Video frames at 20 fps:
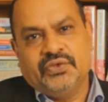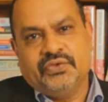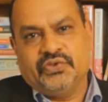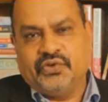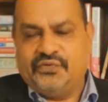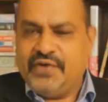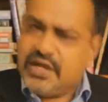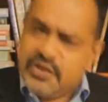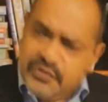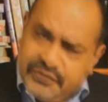
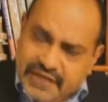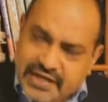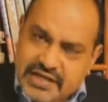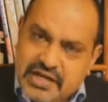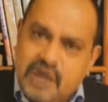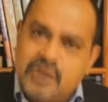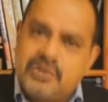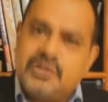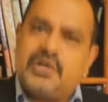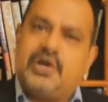So when you
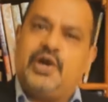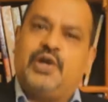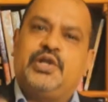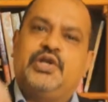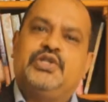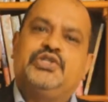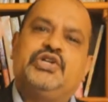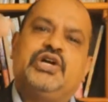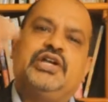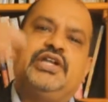set out on
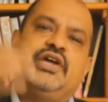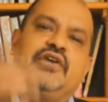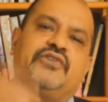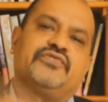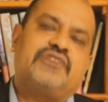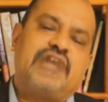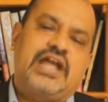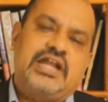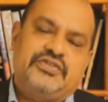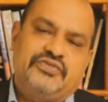your journey
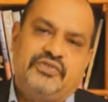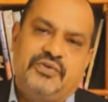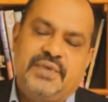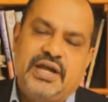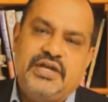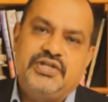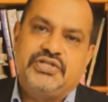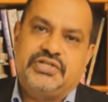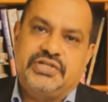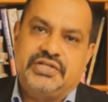of
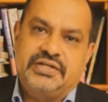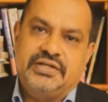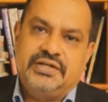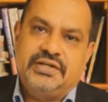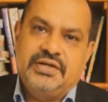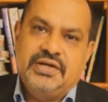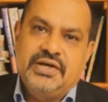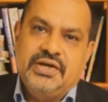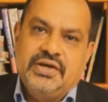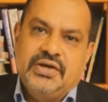transformation,